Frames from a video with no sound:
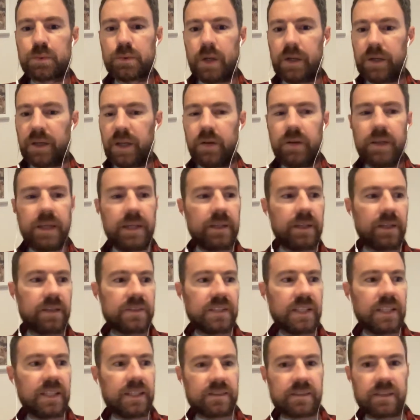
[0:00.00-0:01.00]
I know Hendo's
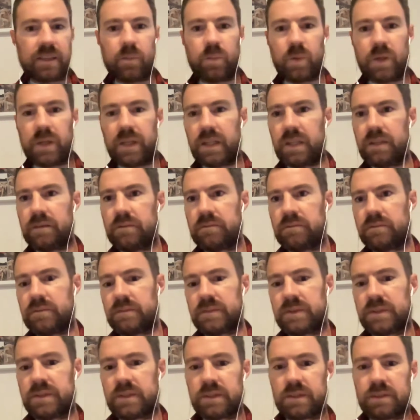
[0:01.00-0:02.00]
here somewhere.
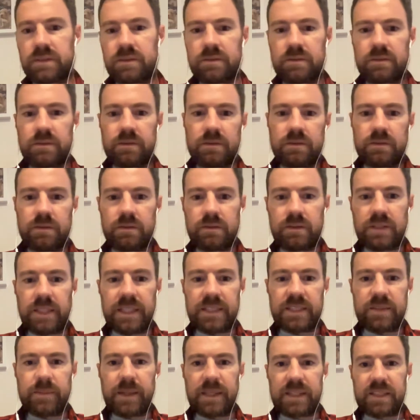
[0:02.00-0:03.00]

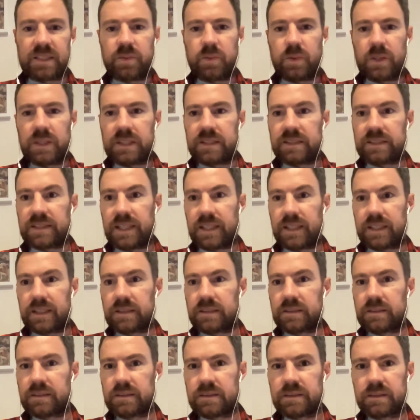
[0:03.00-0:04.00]
Takes about 20
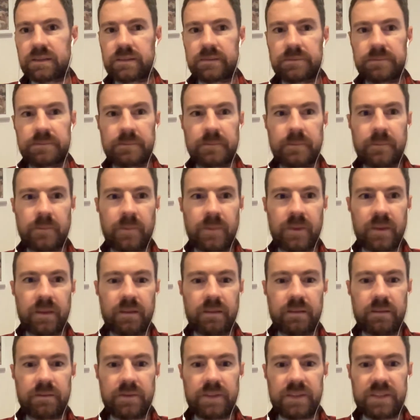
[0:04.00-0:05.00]
seconds
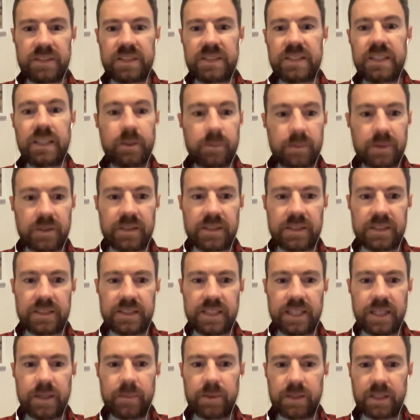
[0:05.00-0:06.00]
for it to tell me that he's
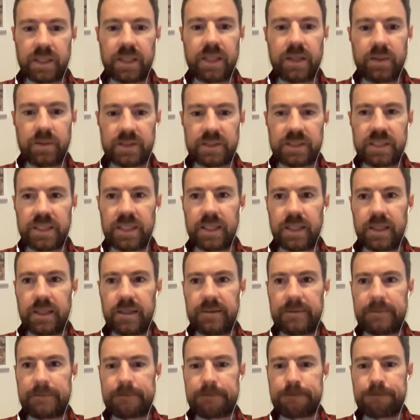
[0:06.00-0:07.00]
here, but I know he's here.
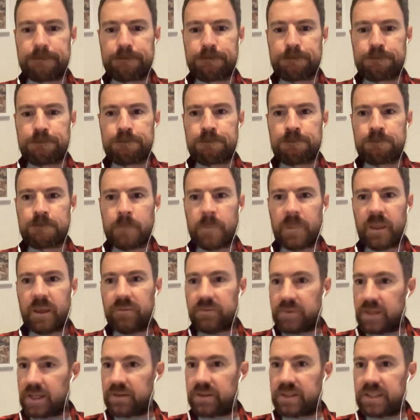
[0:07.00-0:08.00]

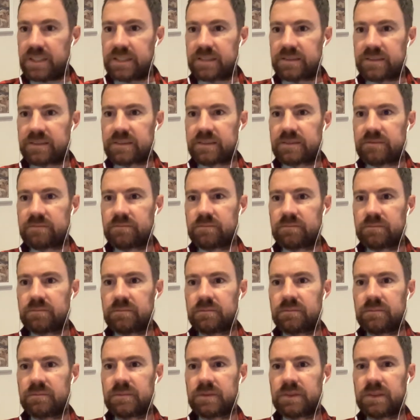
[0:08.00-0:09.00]
There he is.
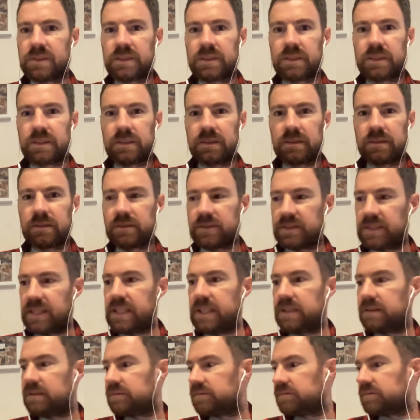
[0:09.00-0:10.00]

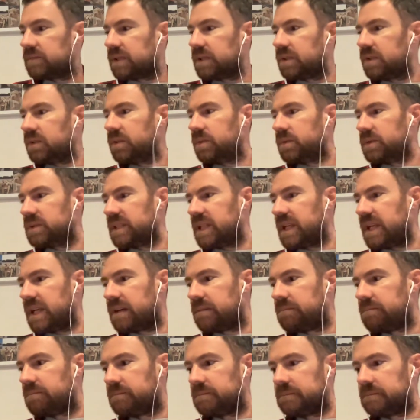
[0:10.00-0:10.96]
See? I knew he was there.